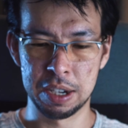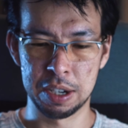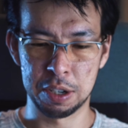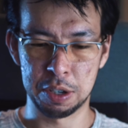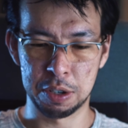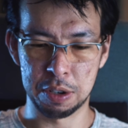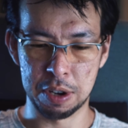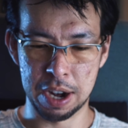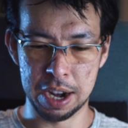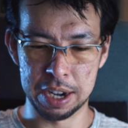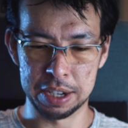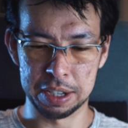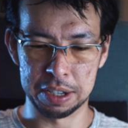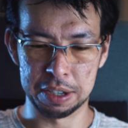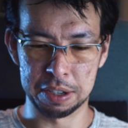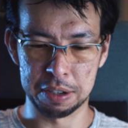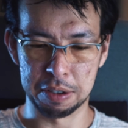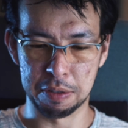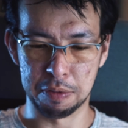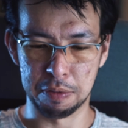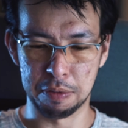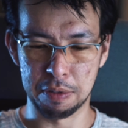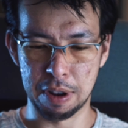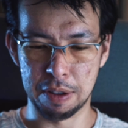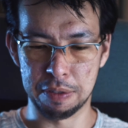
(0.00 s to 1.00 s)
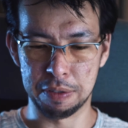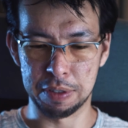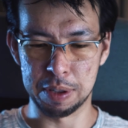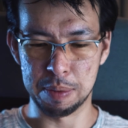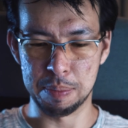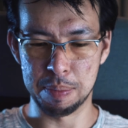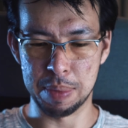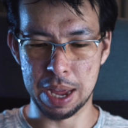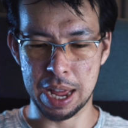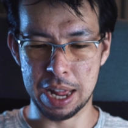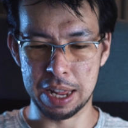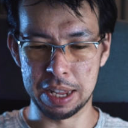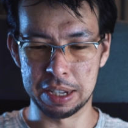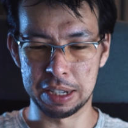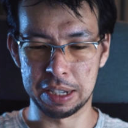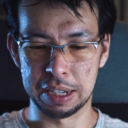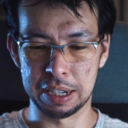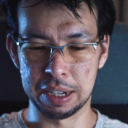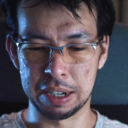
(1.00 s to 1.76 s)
trying to sort of roughly balance